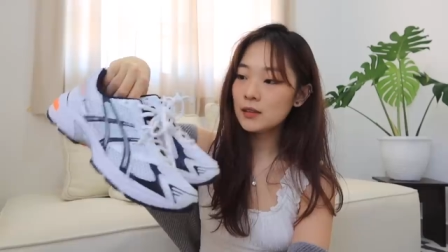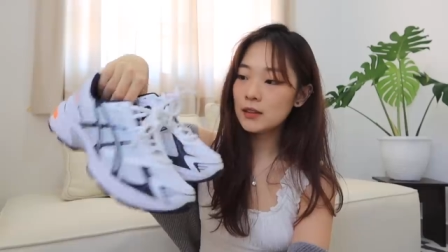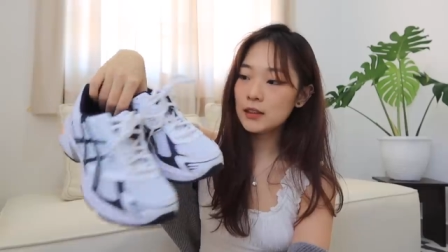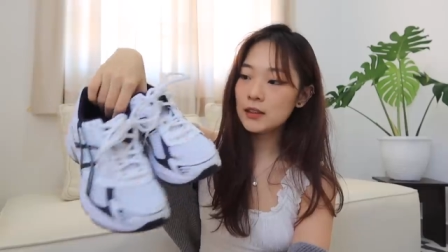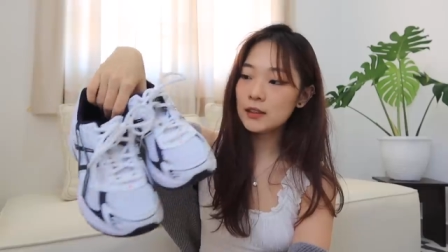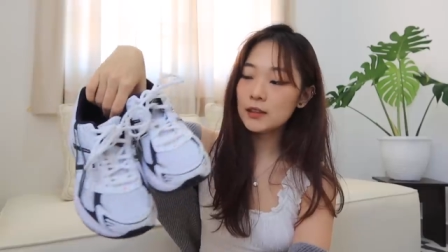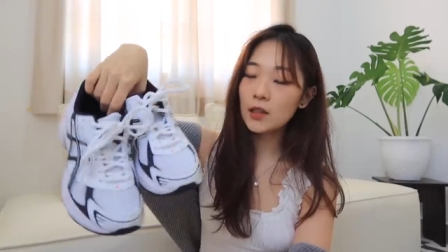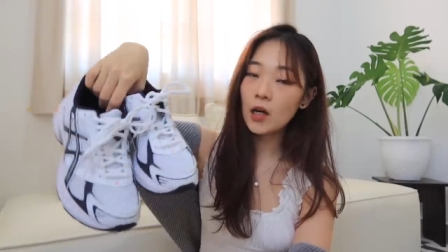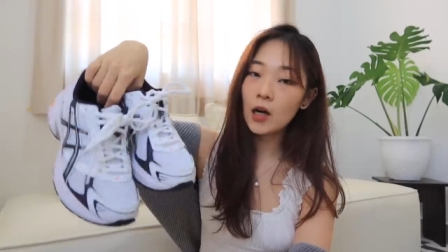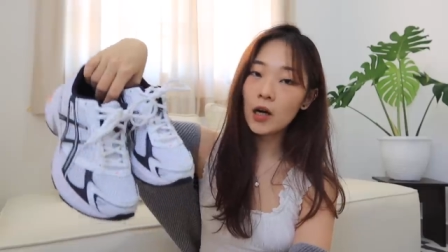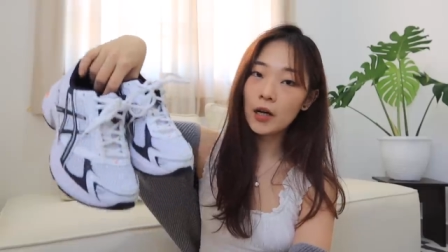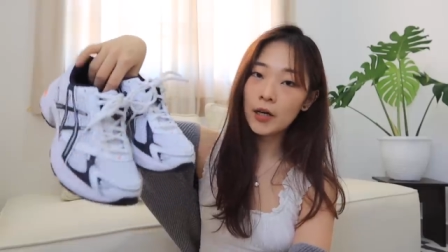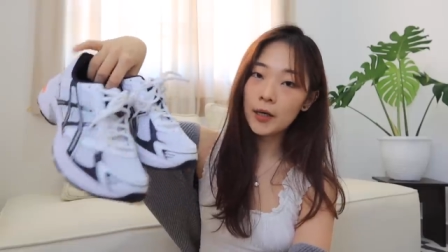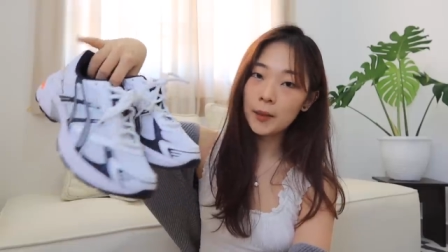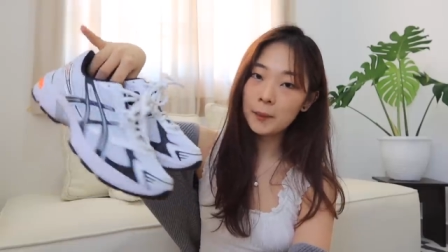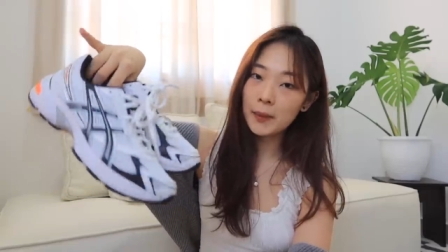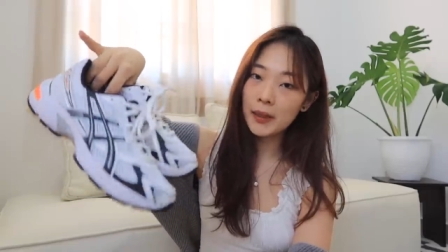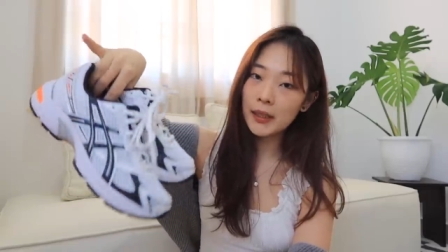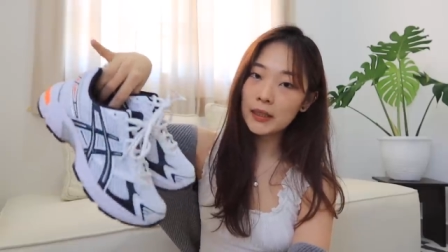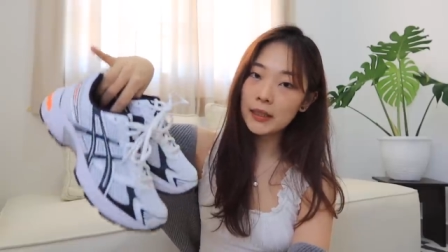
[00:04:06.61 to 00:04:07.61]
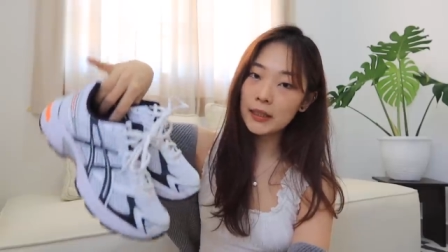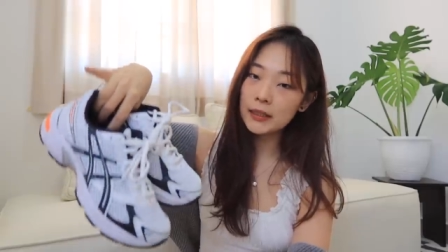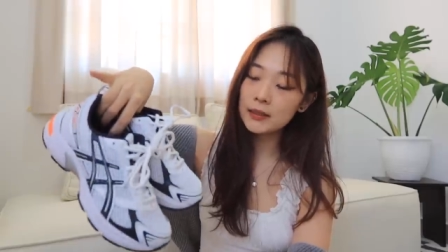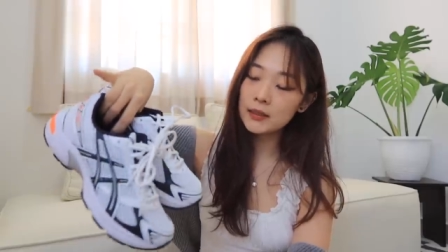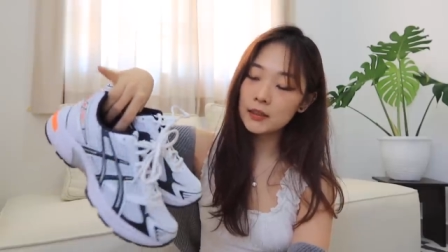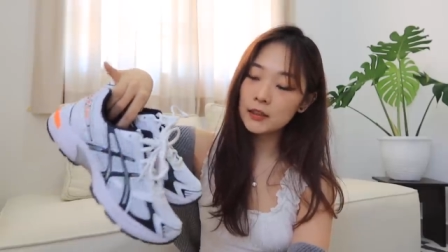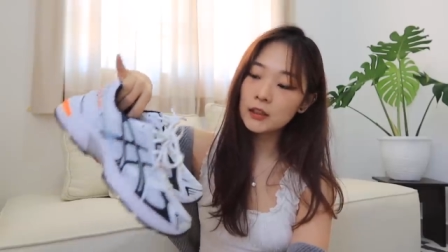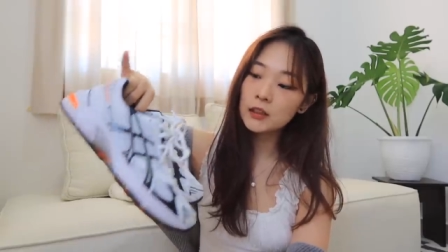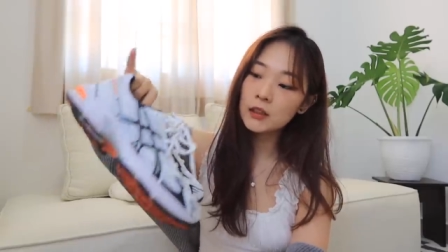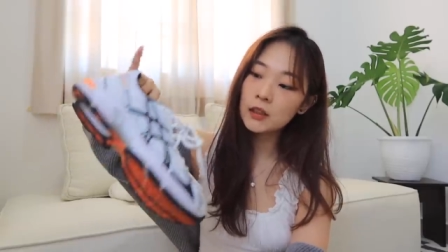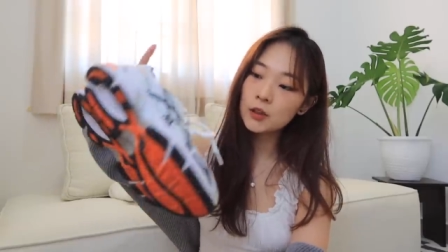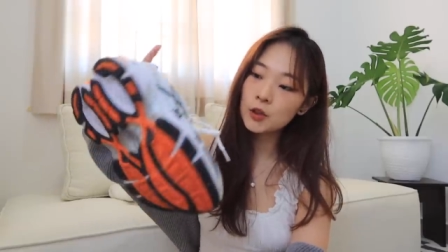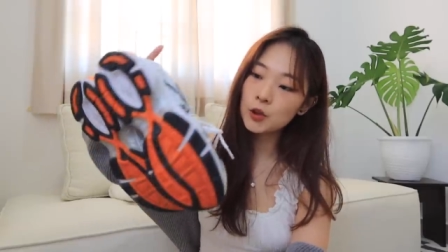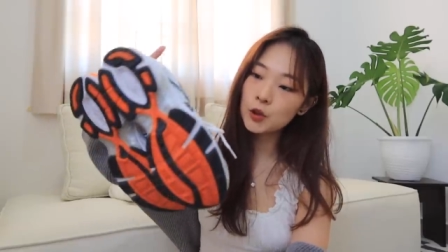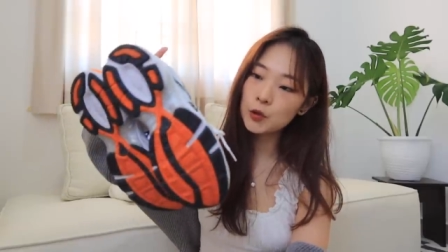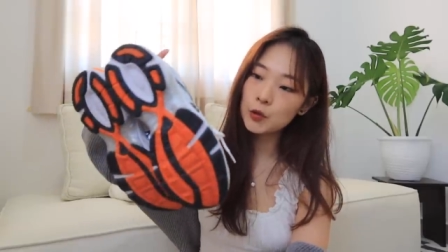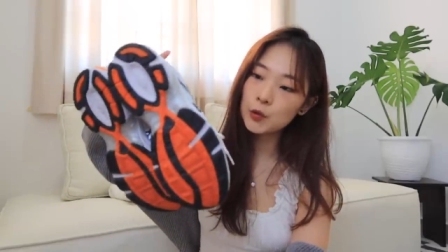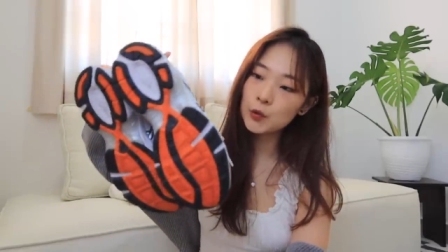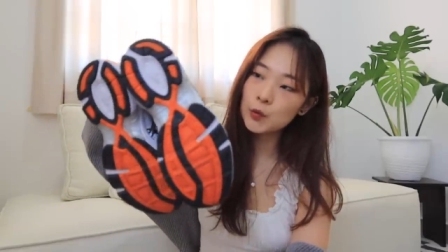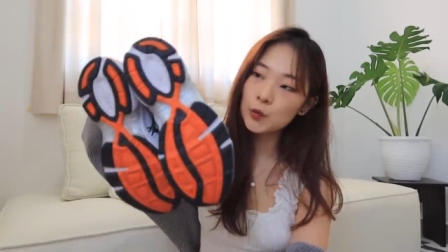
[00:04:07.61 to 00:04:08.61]
These are my latest
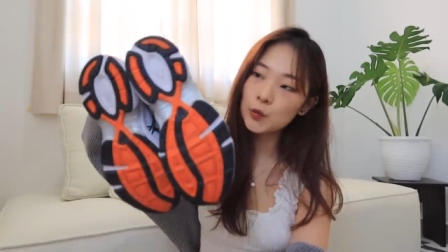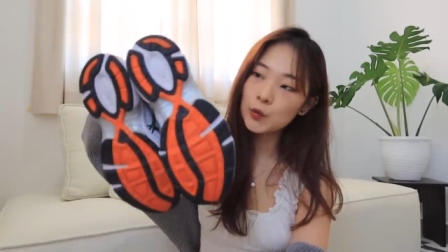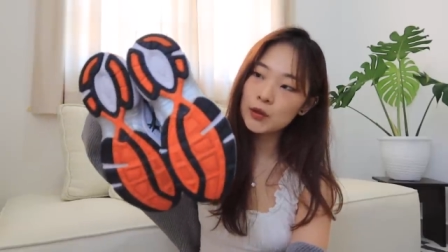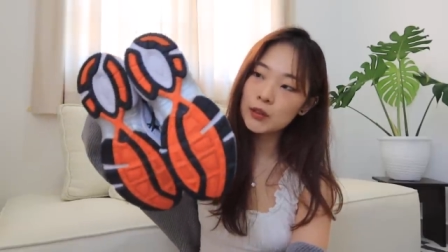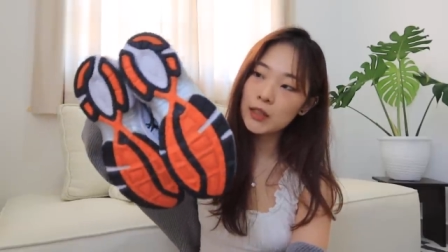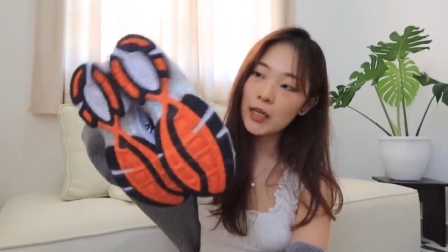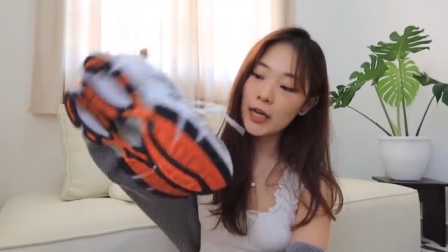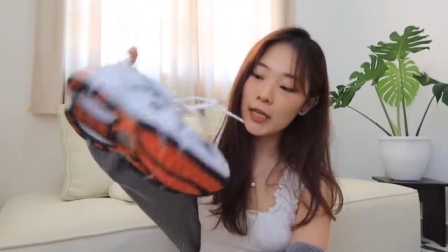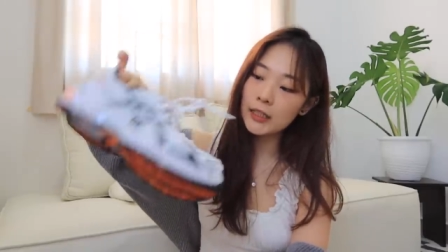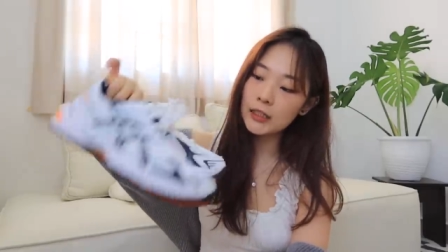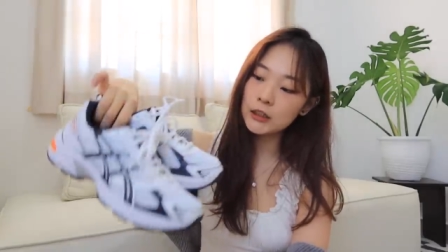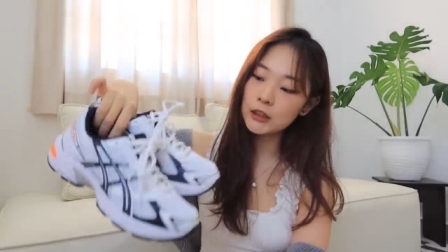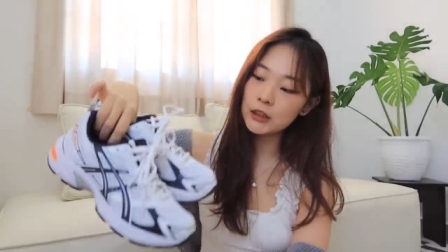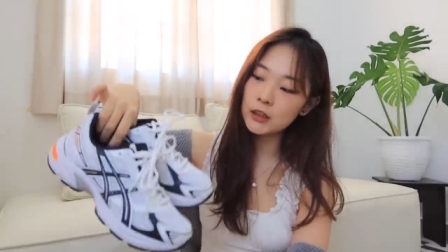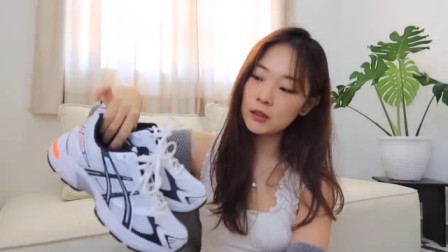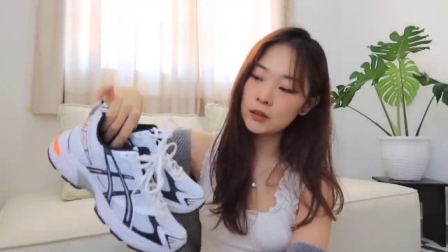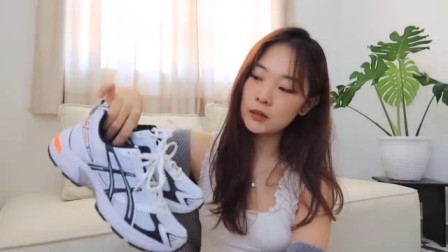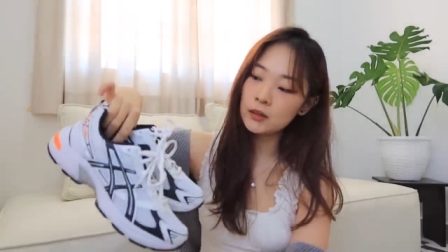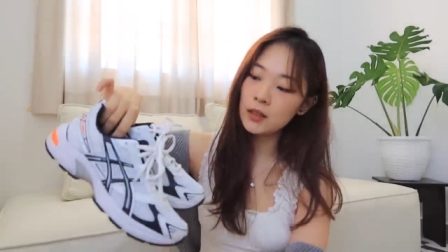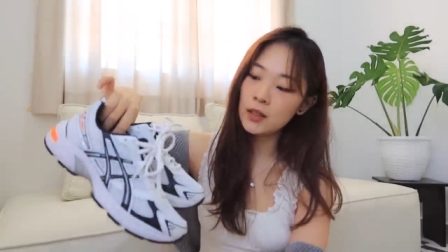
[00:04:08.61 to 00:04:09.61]
shoes edition.